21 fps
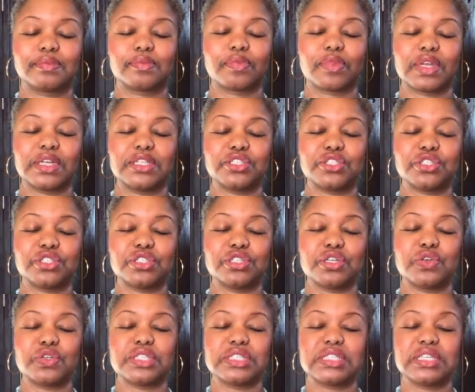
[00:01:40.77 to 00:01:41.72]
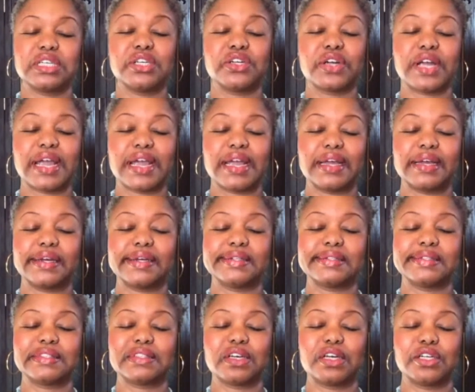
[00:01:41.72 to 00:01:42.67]
And just noticing your hands
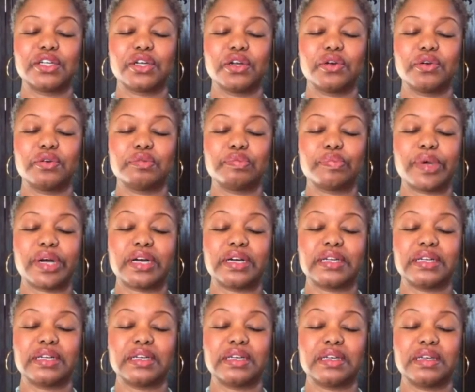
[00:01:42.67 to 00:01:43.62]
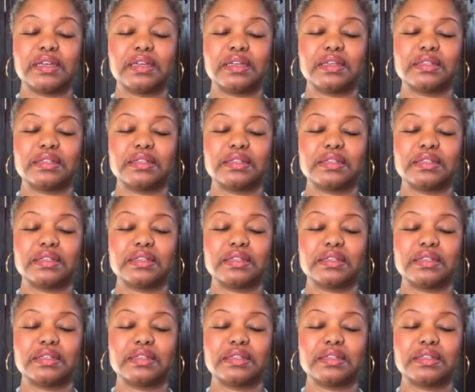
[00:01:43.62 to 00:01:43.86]
on your own body,